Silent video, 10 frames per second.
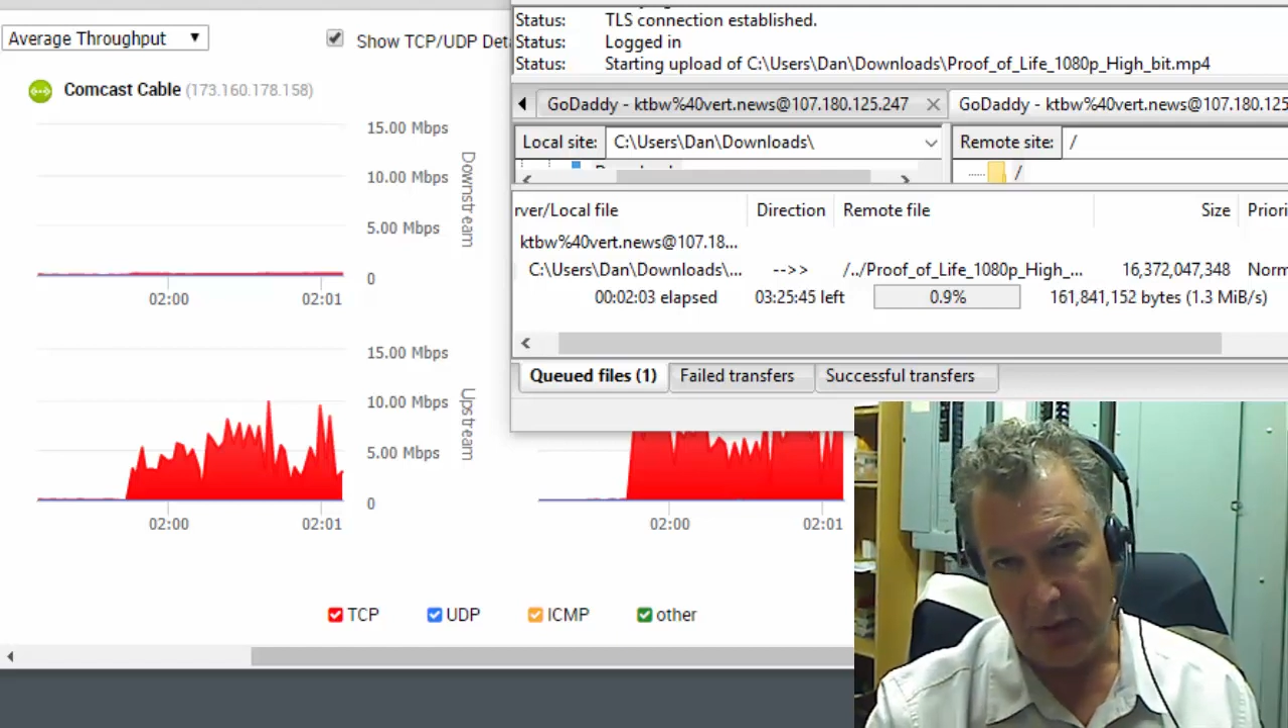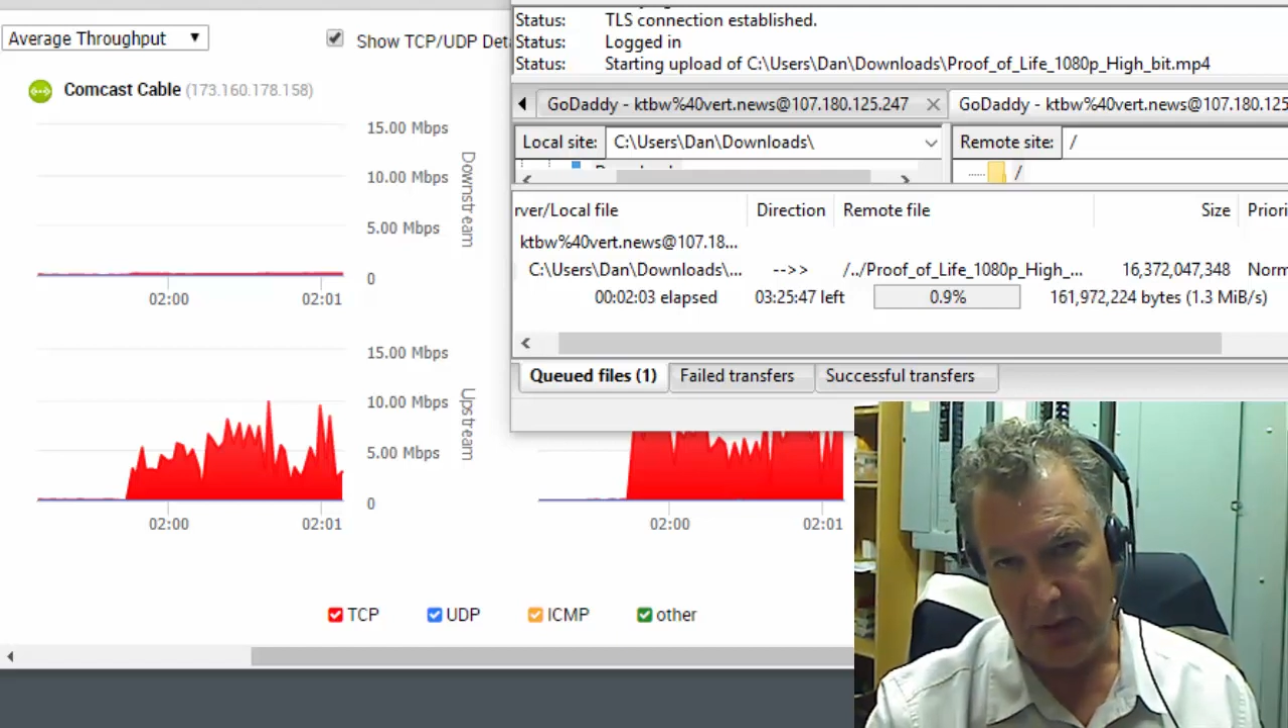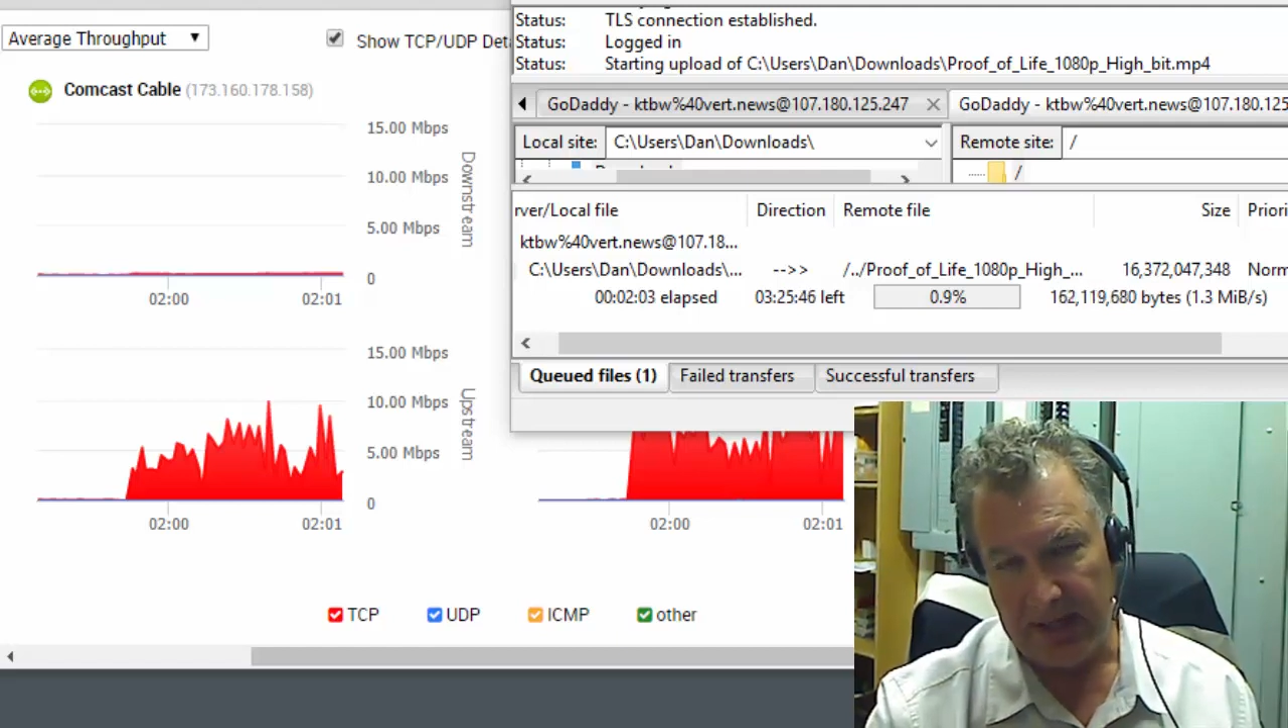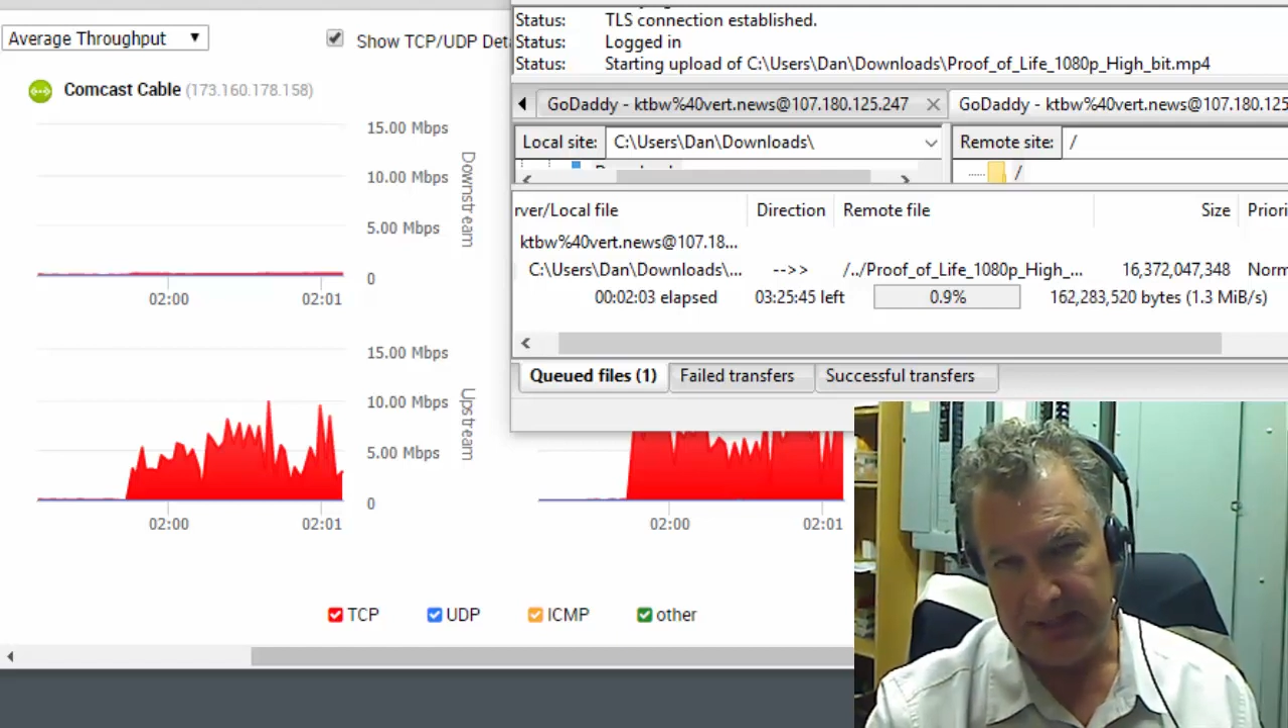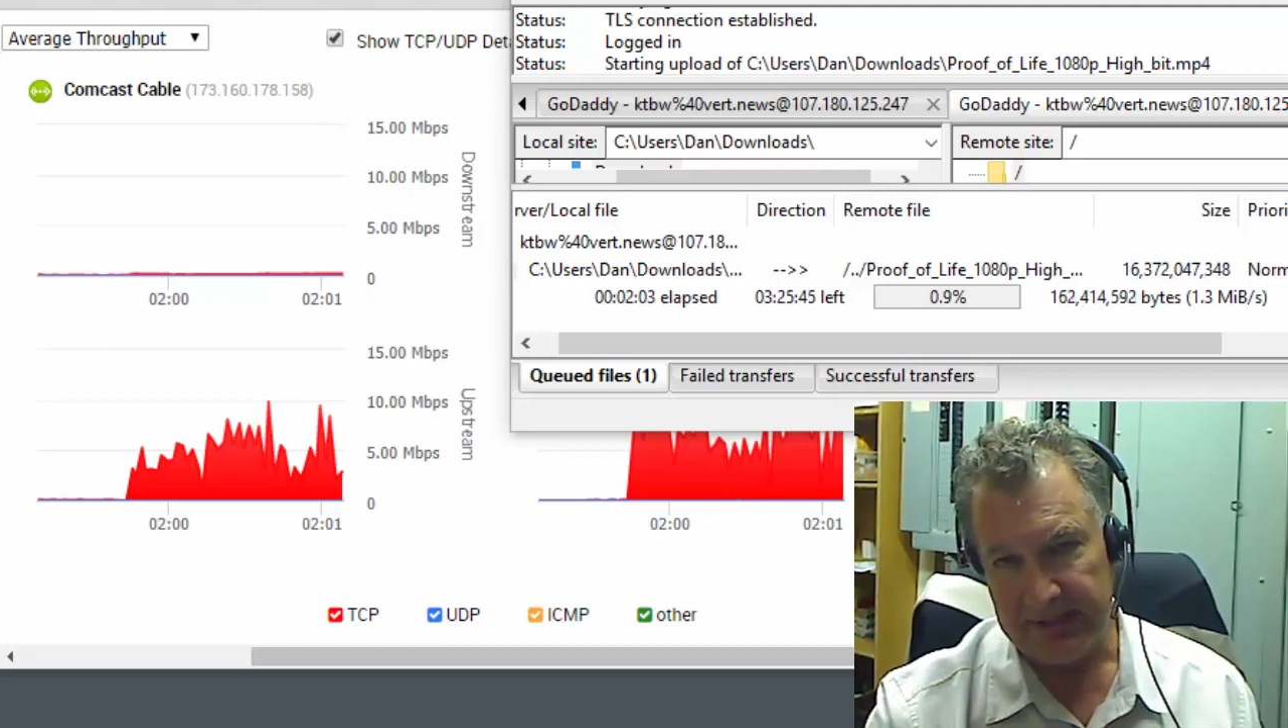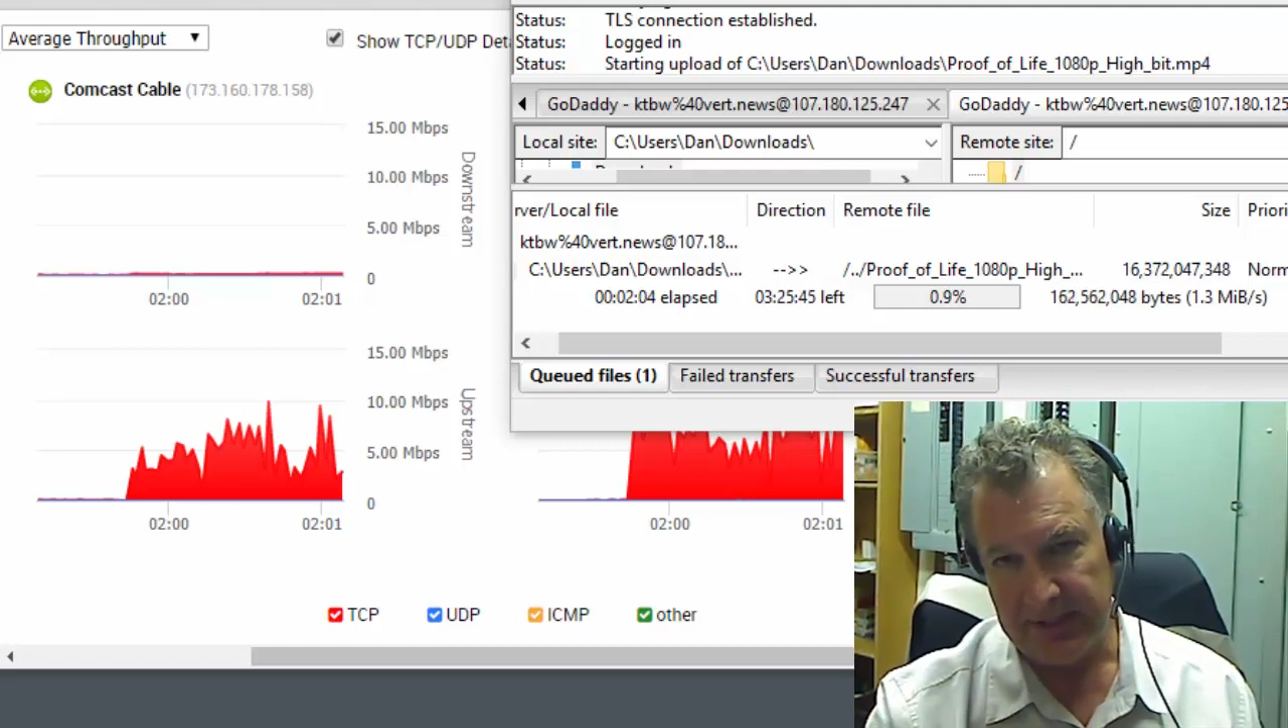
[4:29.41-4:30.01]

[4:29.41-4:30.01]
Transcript: All right,